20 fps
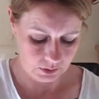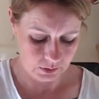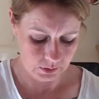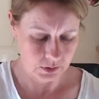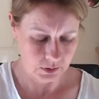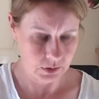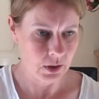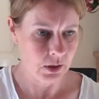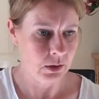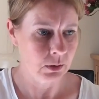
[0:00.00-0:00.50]

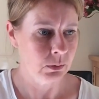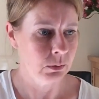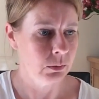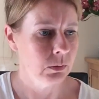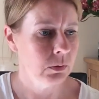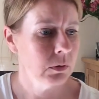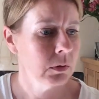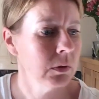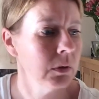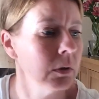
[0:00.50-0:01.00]
So
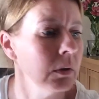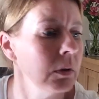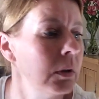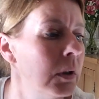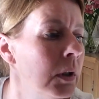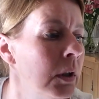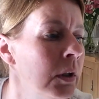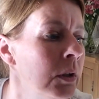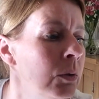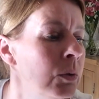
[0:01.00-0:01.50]

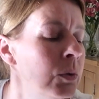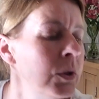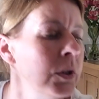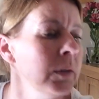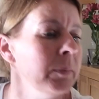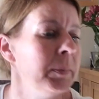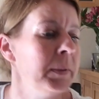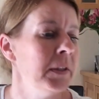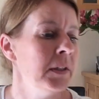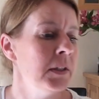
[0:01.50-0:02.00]
I ordered
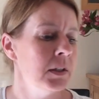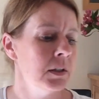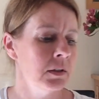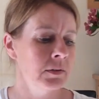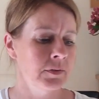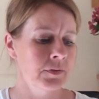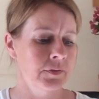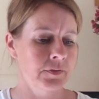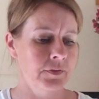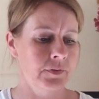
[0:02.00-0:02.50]
a piece
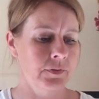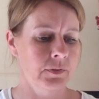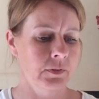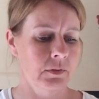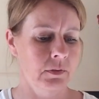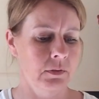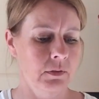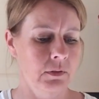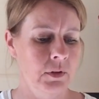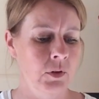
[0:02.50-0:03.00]
of,
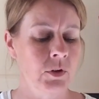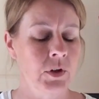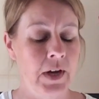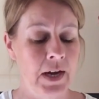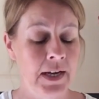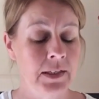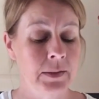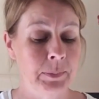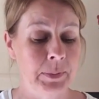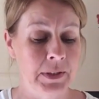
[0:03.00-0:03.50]
I
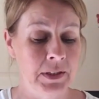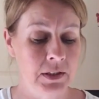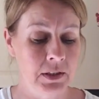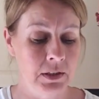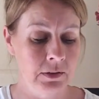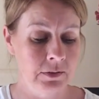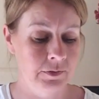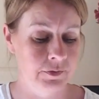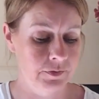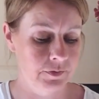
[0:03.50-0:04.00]
had a piece
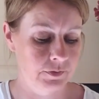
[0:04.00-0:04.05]
of